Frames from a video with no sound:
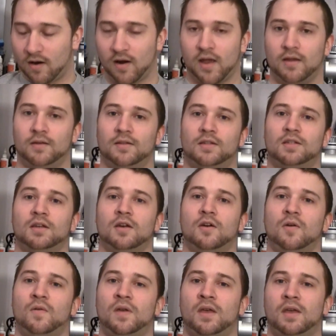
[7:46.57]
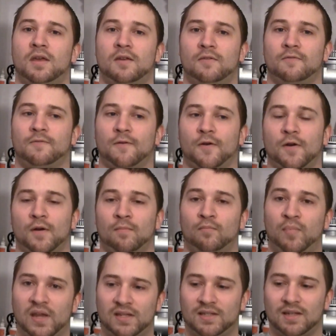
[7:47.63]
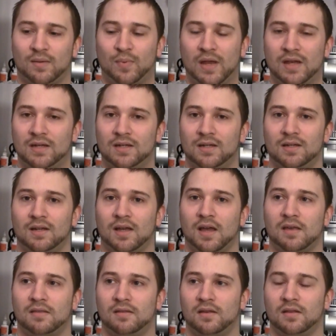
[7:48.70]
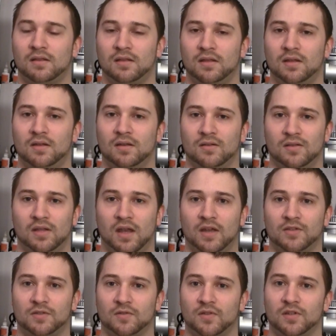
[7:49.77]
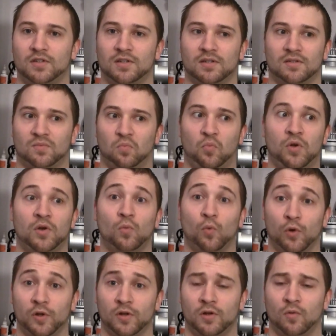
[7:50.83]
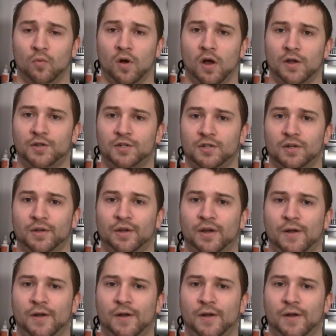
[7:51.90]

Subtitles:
Alright, so for basic painting, I think the answer to this is when wouldn't you wash.